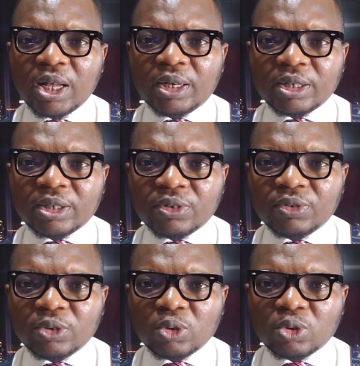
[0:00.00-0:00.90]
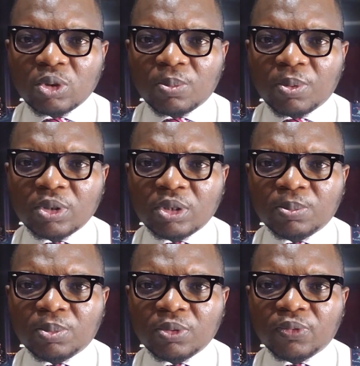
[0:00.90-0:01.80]
necessary to support the
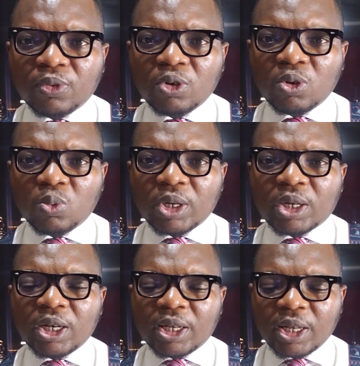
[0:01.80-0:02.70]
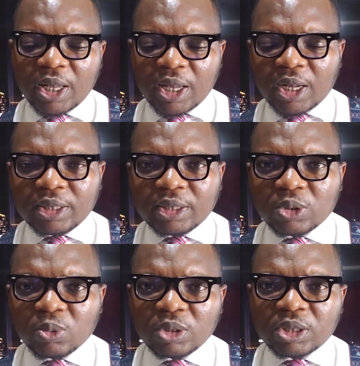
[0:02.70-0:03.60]
portfolio weekly, and
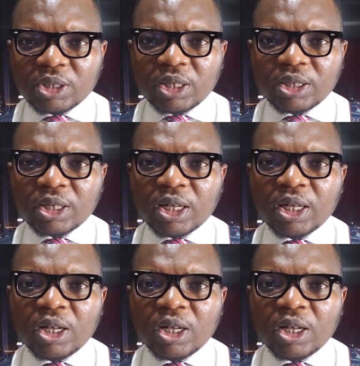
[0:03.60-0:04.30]
this one says